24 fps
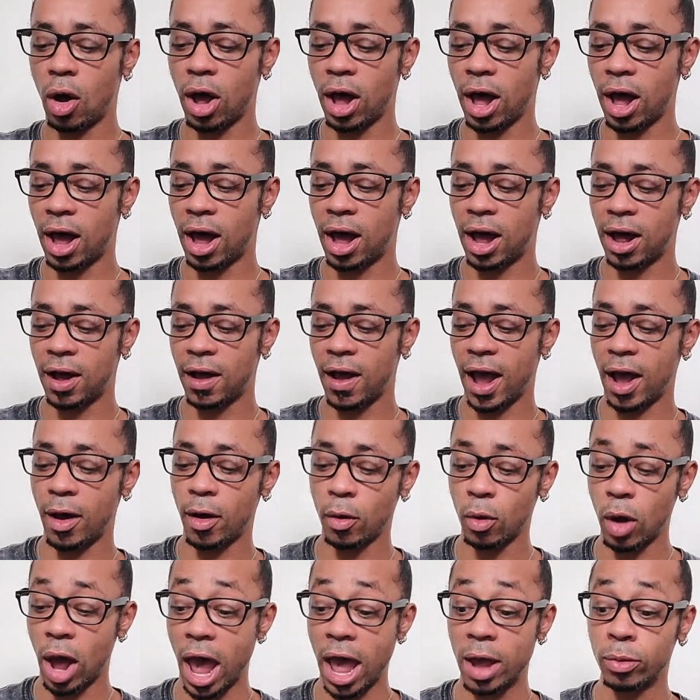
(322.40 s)

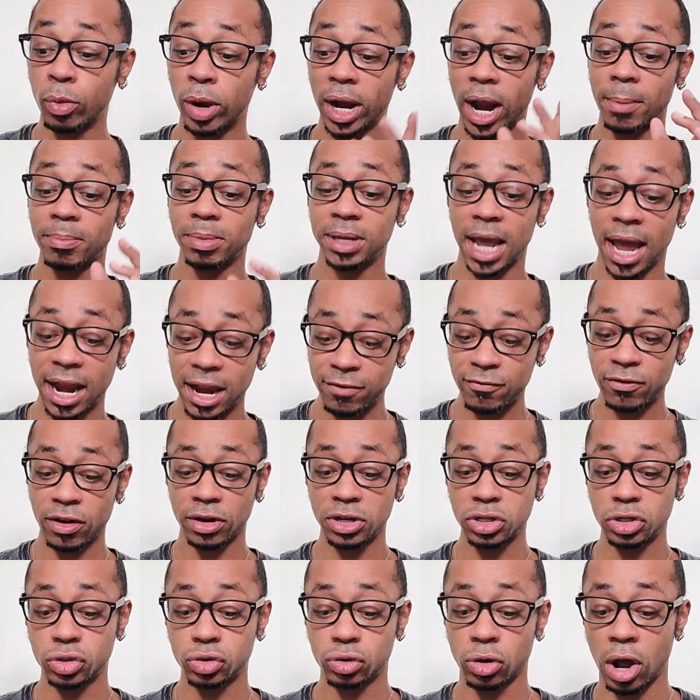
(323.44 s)
And what I'm getting
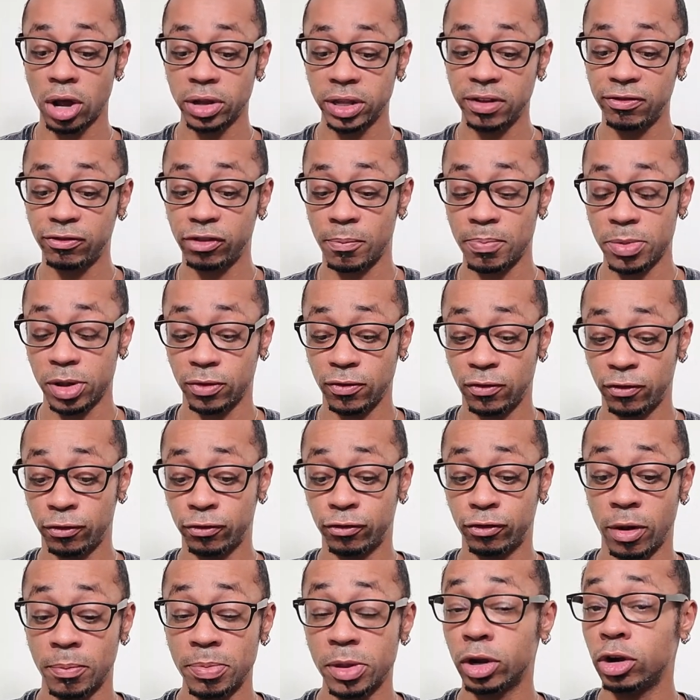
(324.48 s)
very strongly from
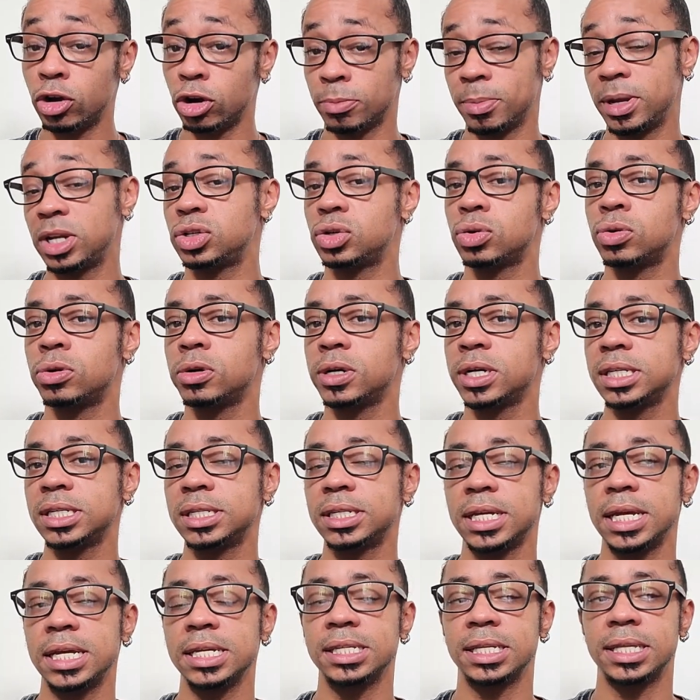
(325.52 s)
the Hermit,
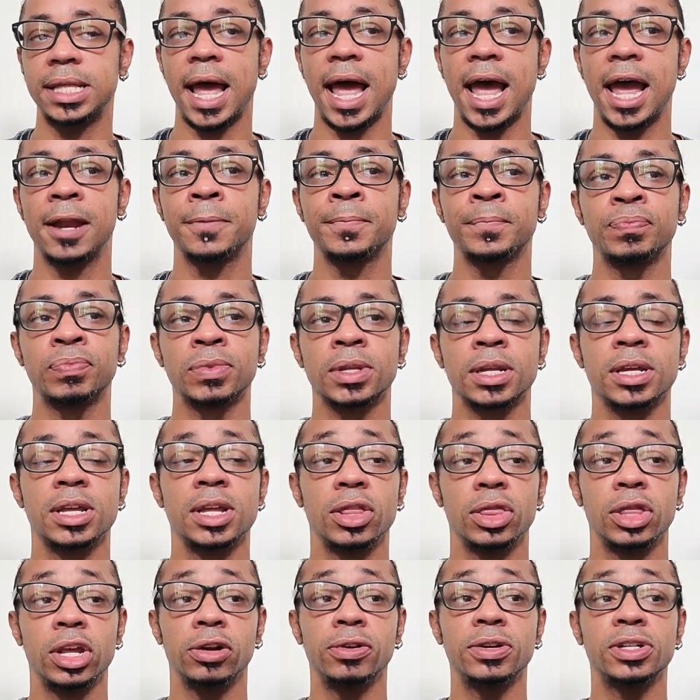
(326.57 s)
Taurus, is that
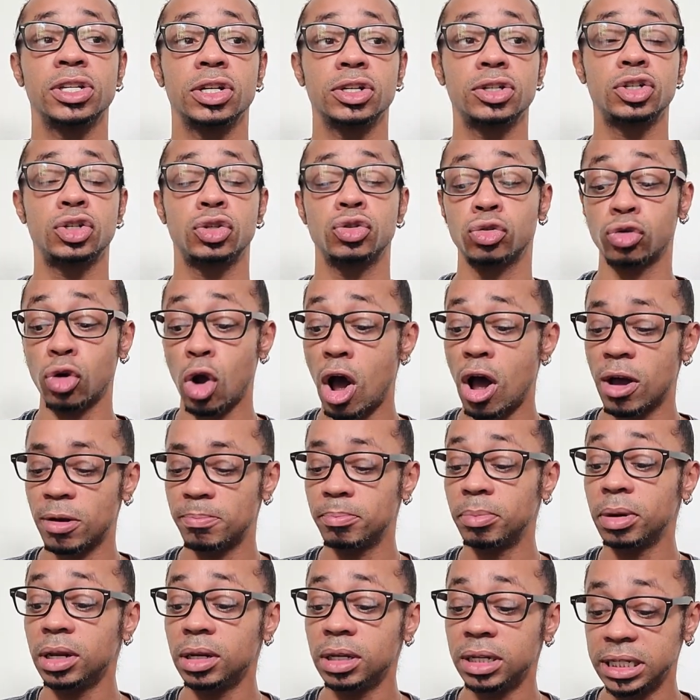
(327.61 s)
there is a strong
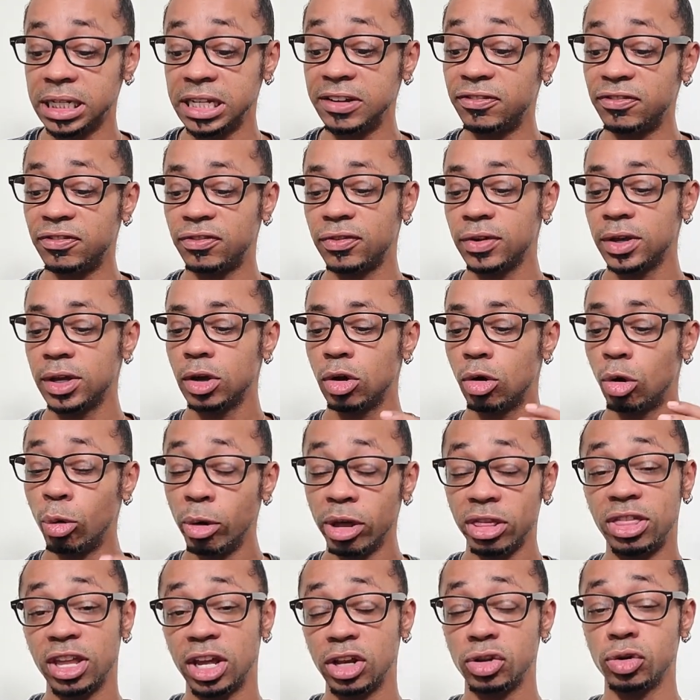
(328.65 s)
belief
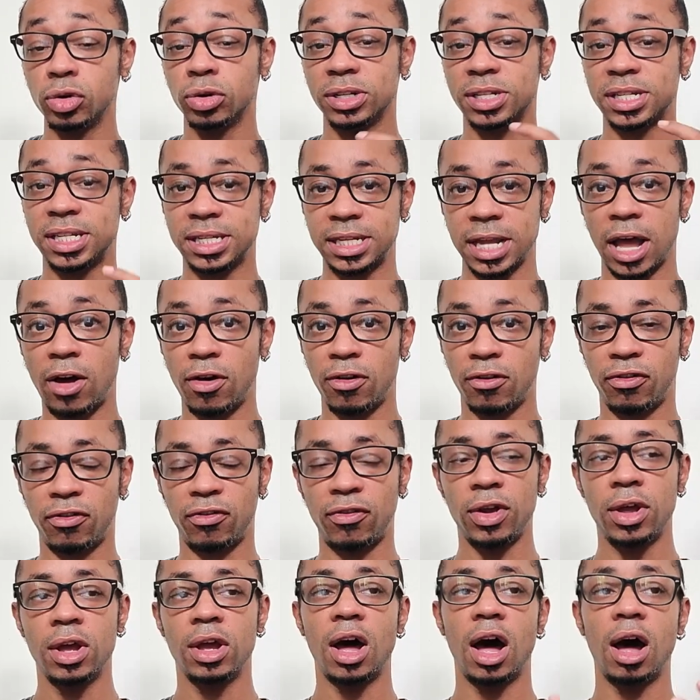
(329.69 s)
within
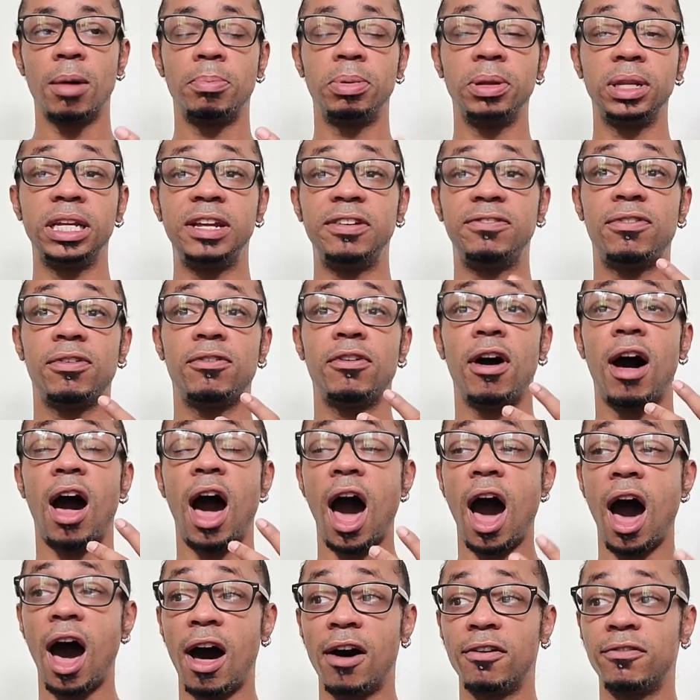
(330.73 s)
yourself, a belief
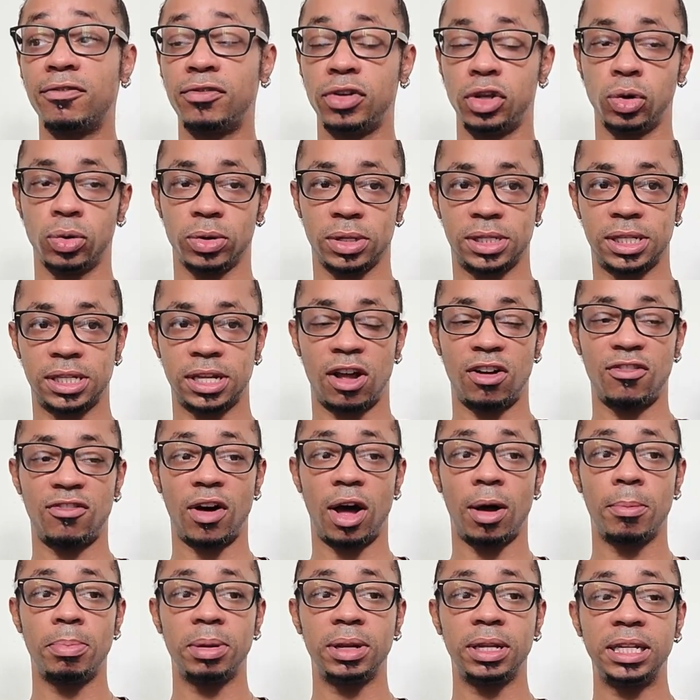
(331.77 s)
of yourself,
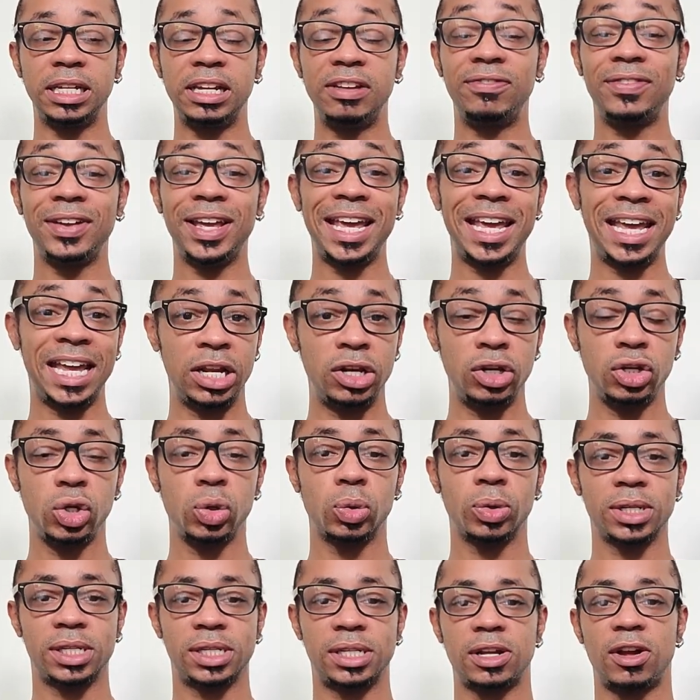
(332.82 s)
a belief in
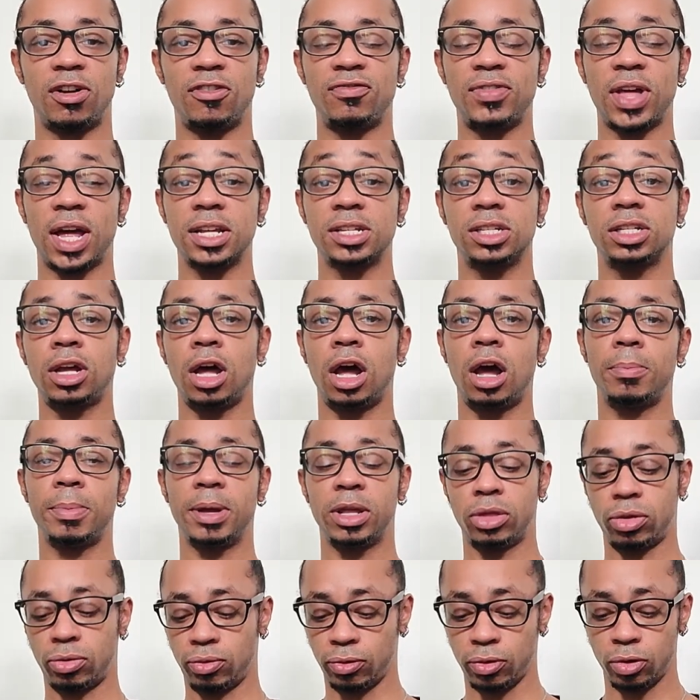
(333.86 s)
yourself that is coming
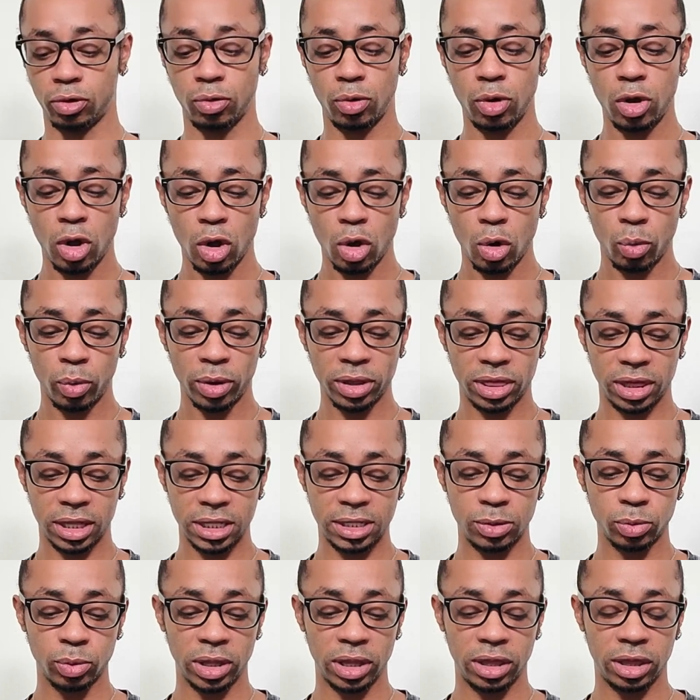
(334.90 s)
through with
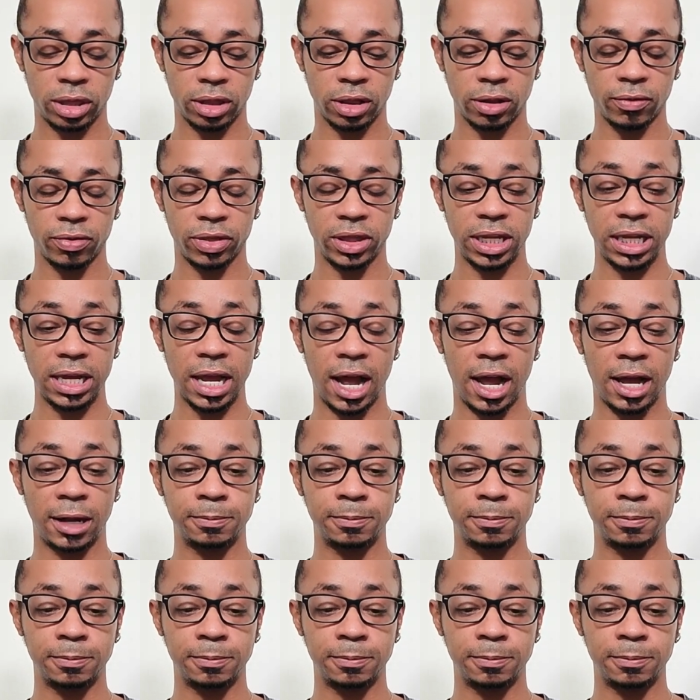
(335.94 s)
the